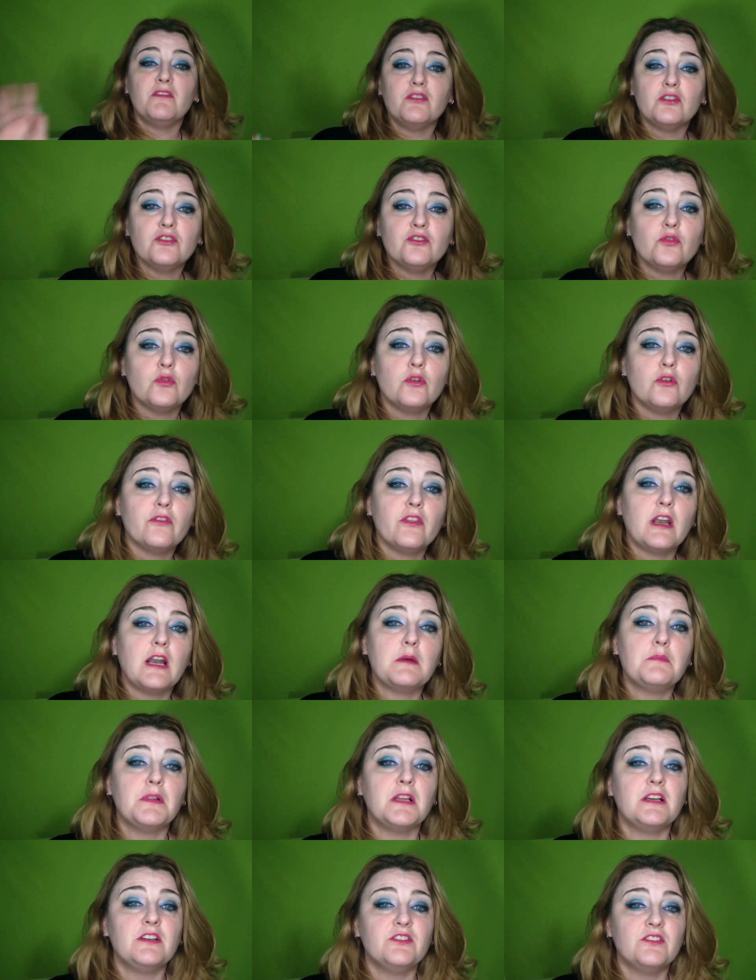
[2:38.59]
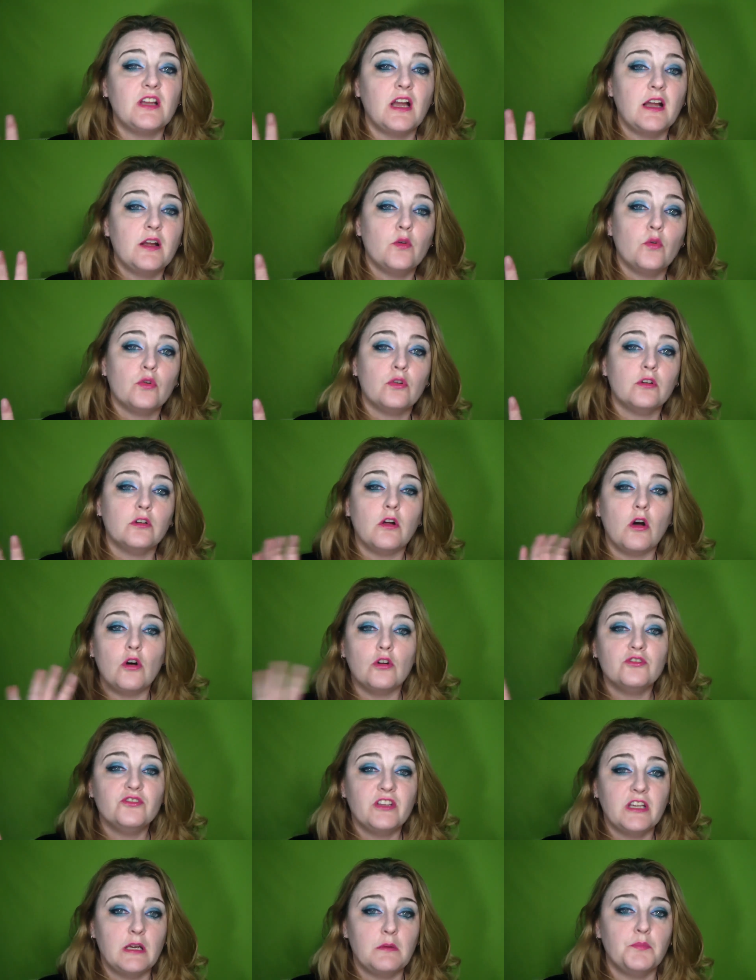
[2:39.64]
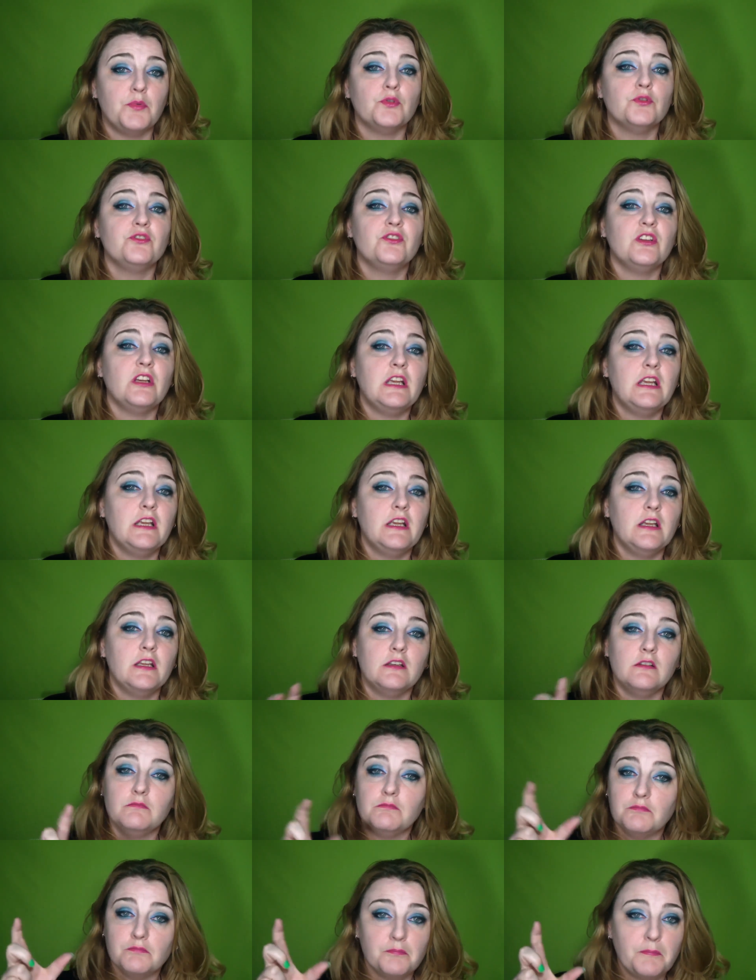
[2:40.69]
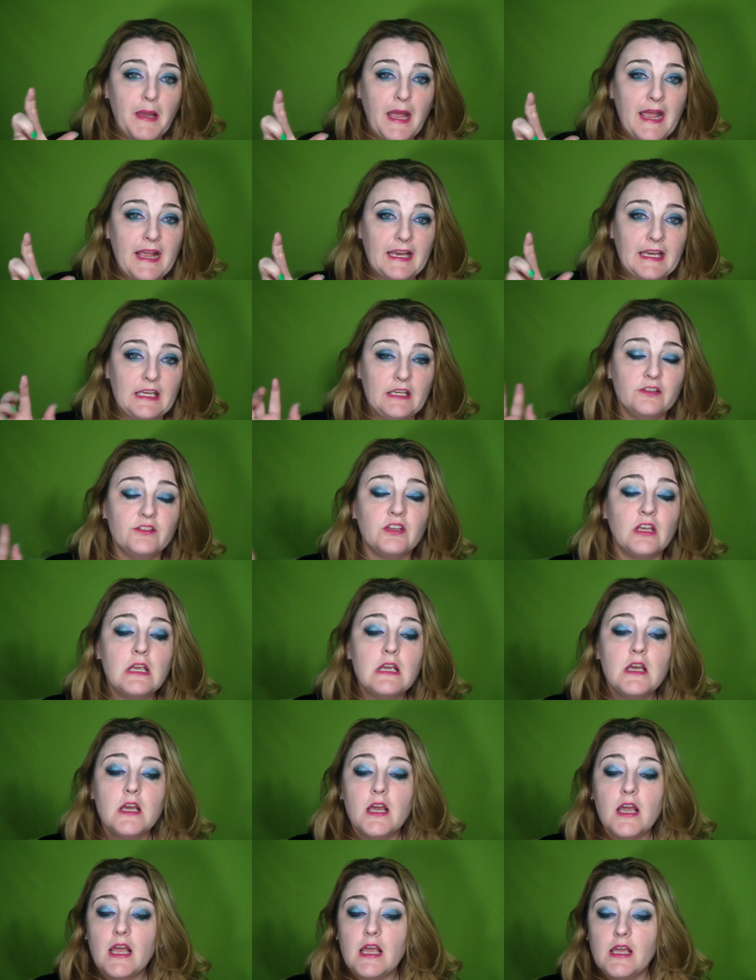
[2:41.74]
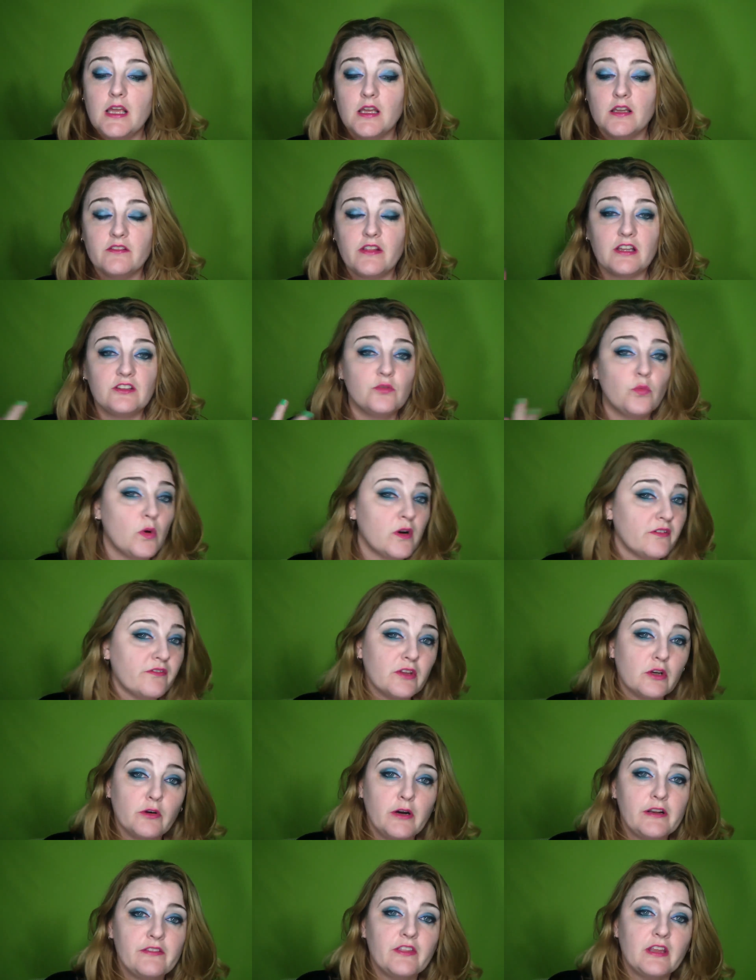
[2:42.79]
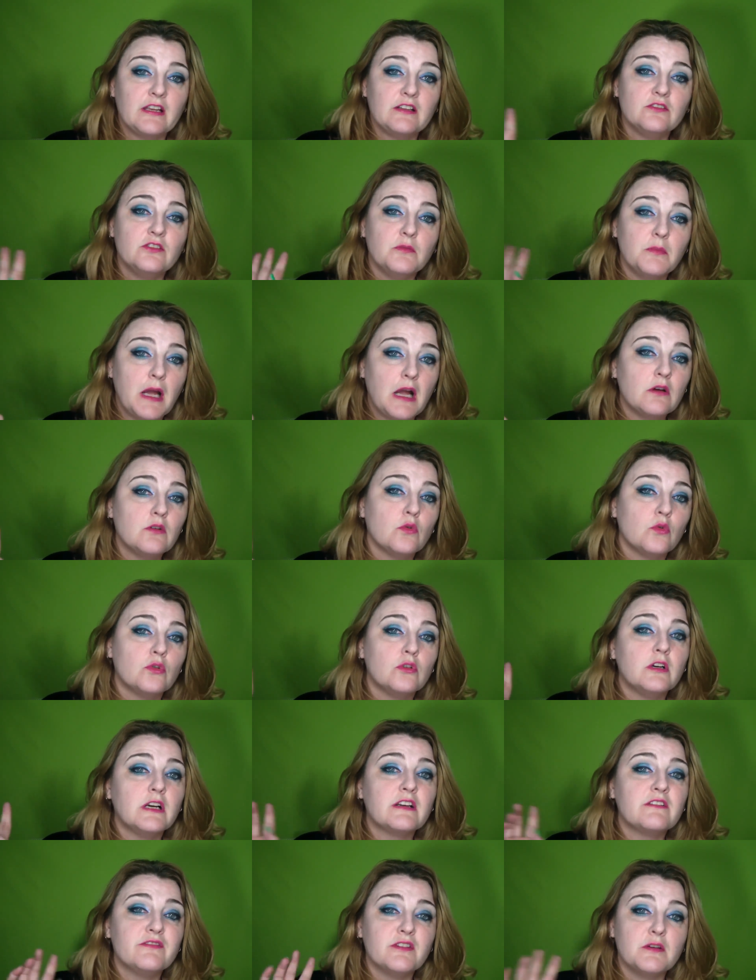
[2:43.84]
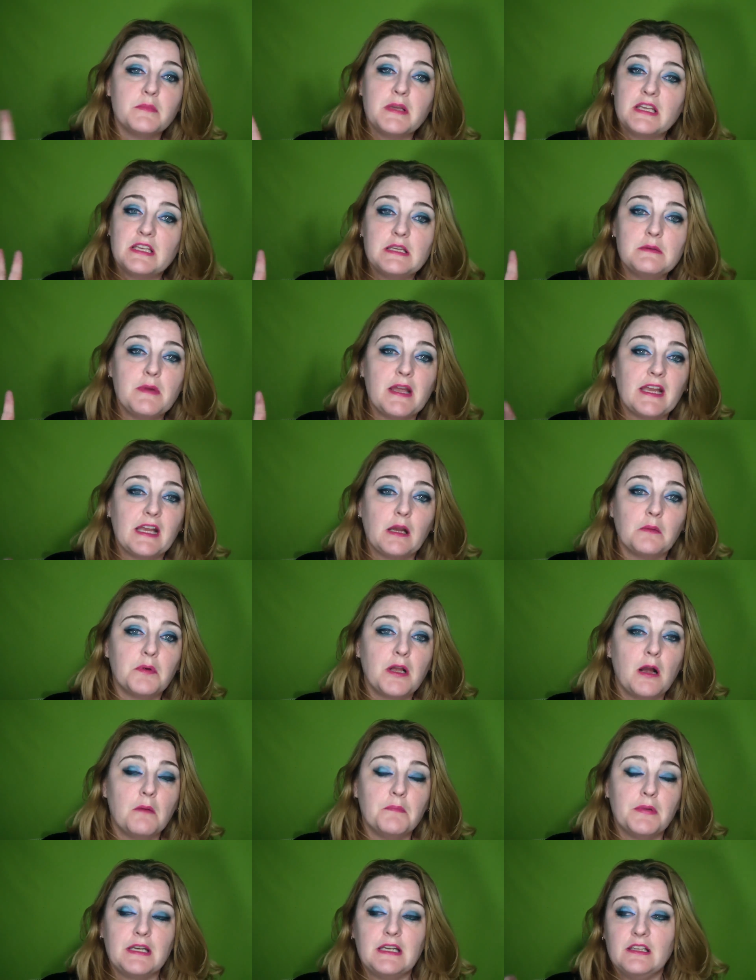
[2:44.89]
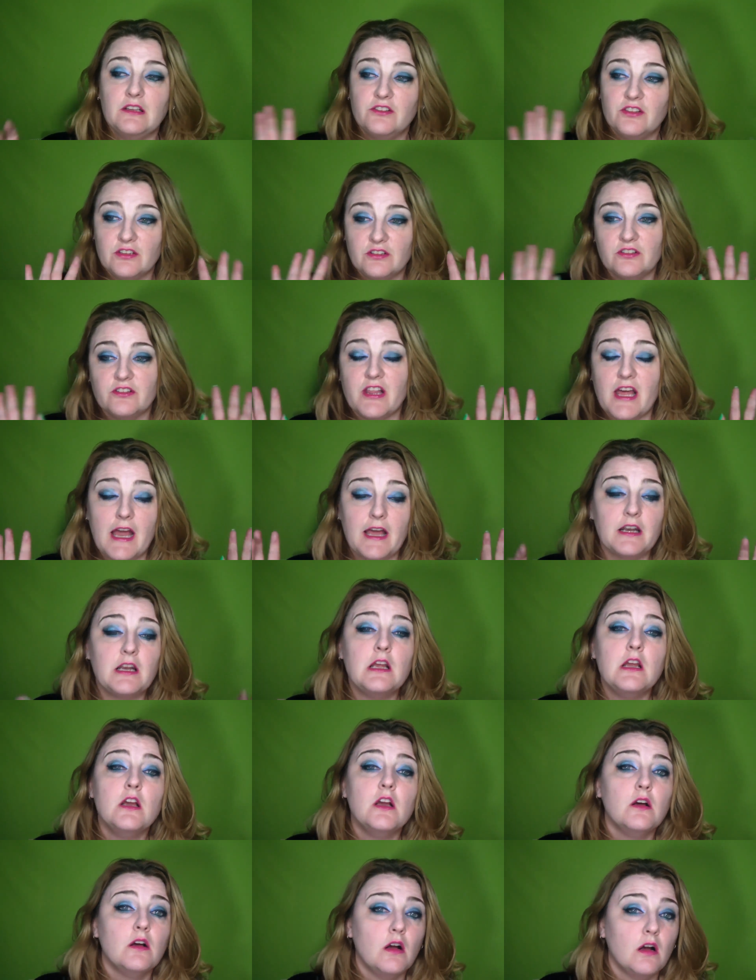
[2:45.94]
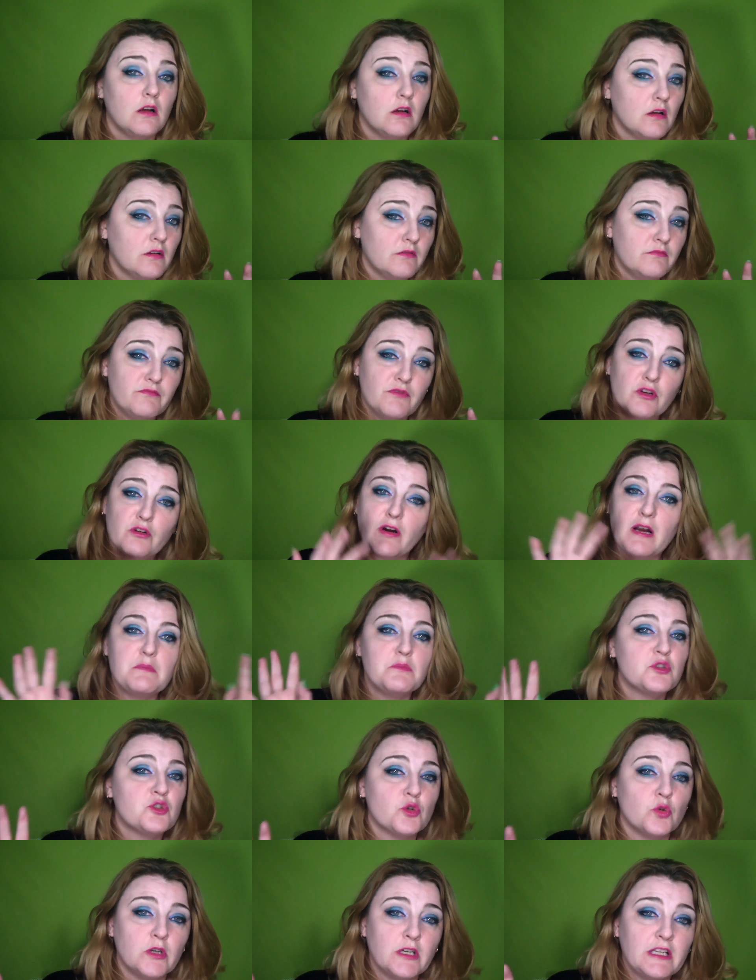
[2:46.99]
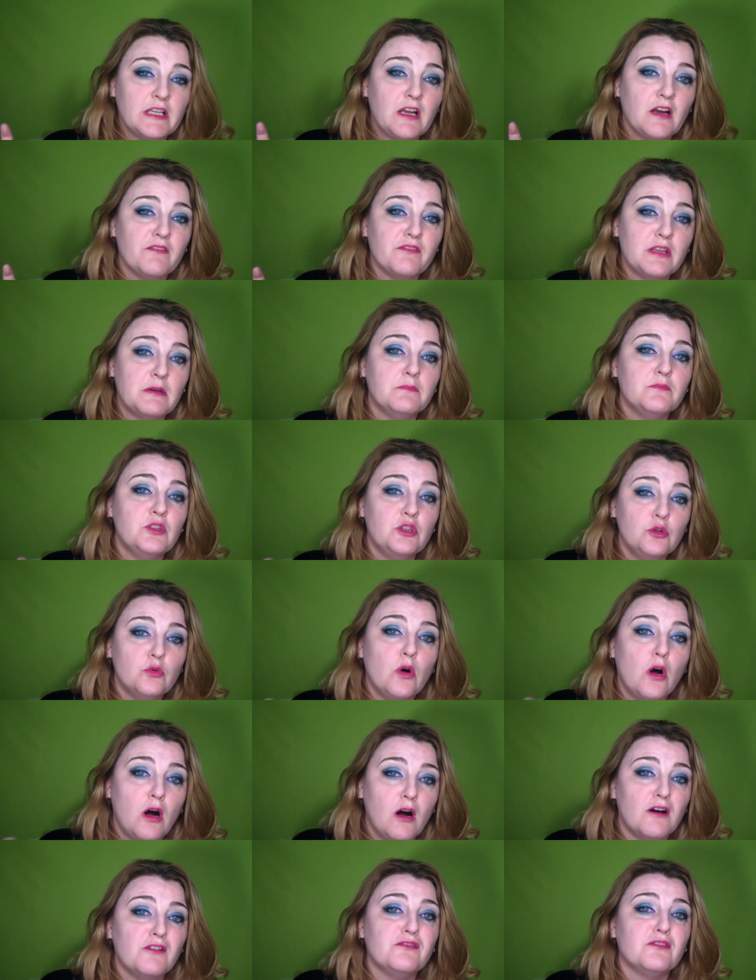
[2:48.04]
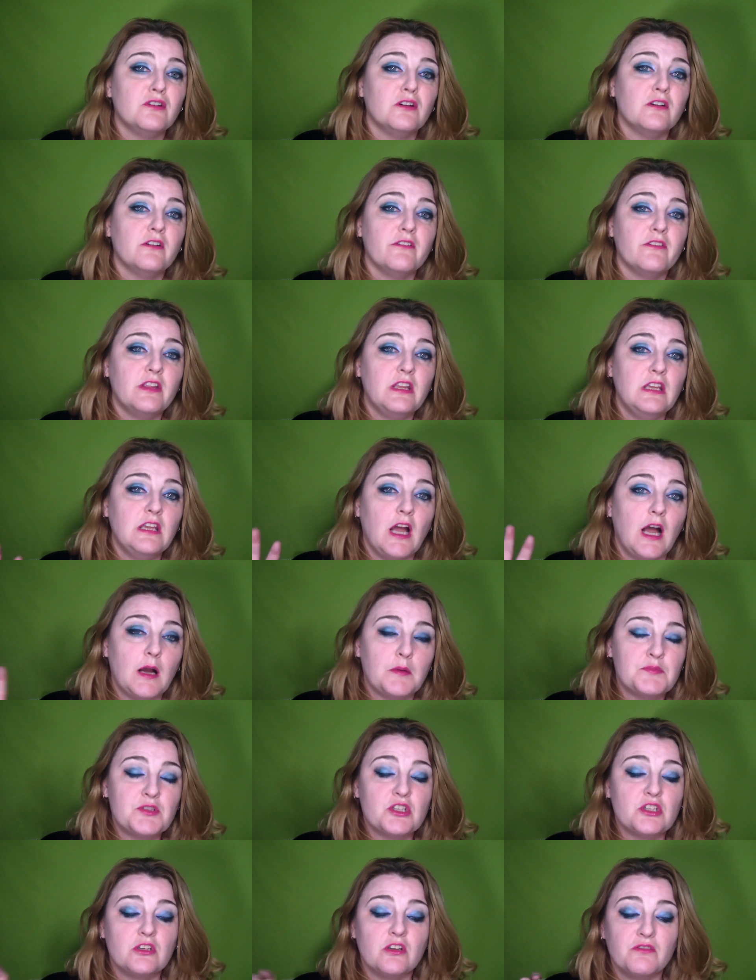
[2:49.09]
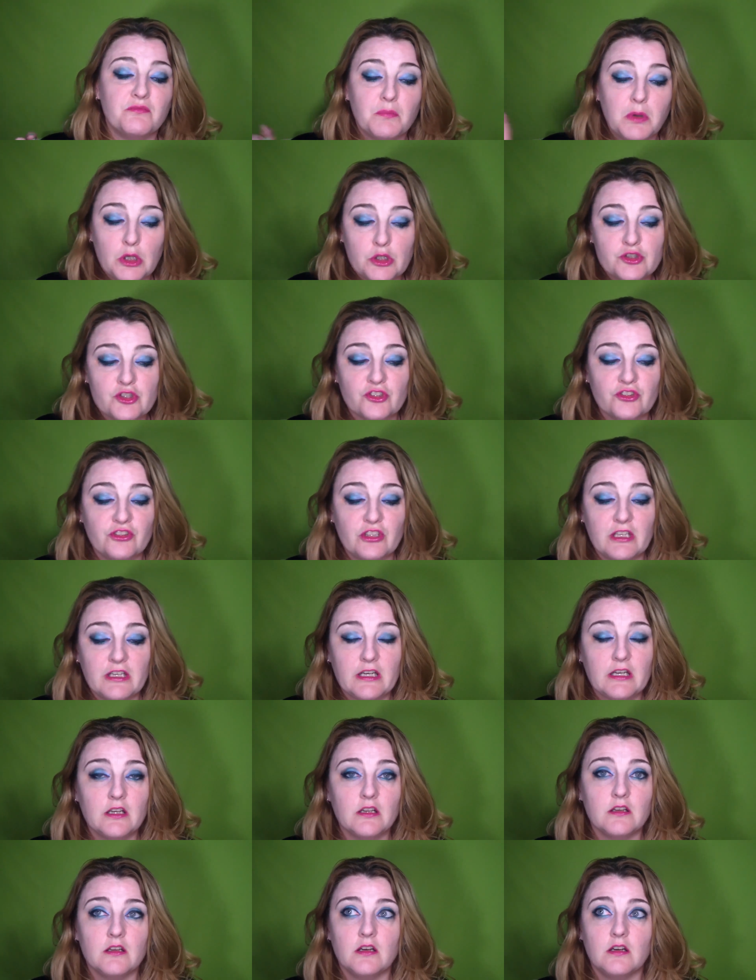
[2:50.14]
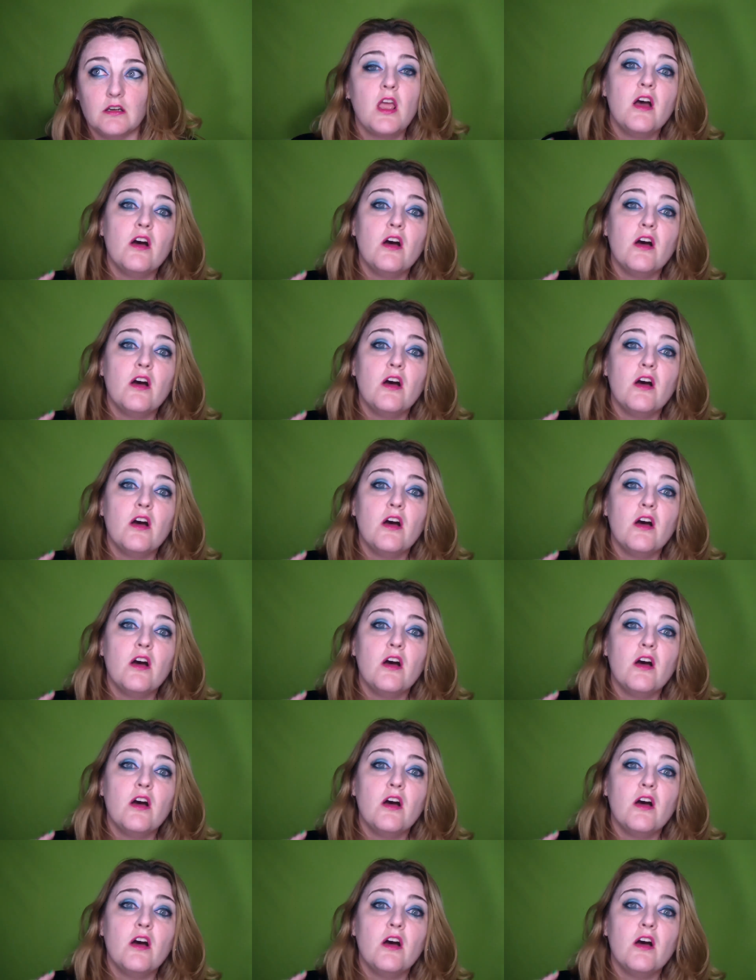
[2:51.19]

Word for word: my first order that I placed, I ordered all samples in baggies. And that's one of the great things about ordering from indie makeup companies is that uh, the great majority of them do offer the option of purchasing